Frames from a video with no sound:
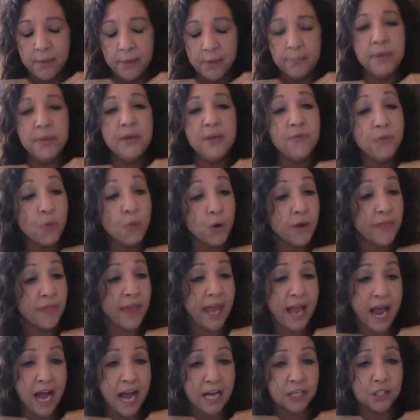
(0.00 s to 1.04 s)
before
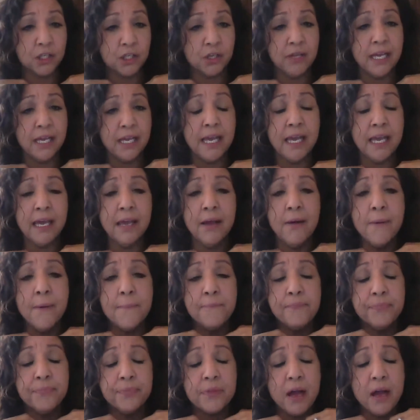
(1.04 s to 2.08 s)
they actually
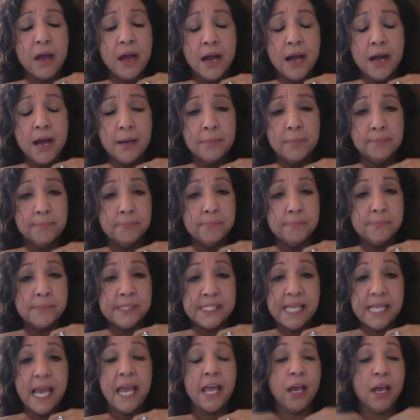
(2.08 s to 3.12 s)

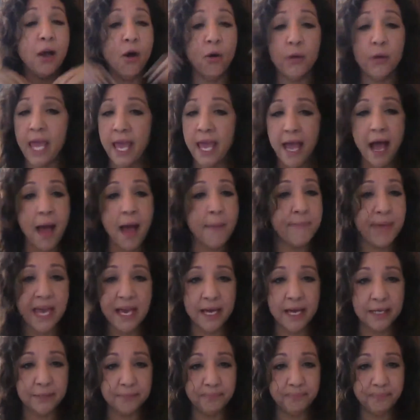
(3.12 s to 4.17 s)
say, okay, I'm
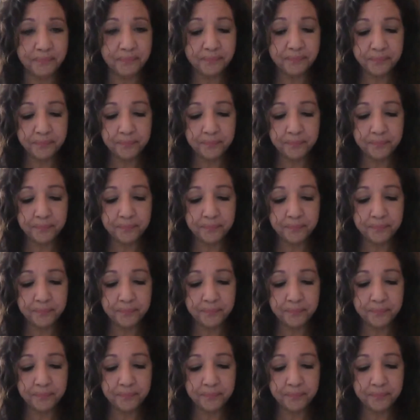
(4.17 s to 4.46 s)
in.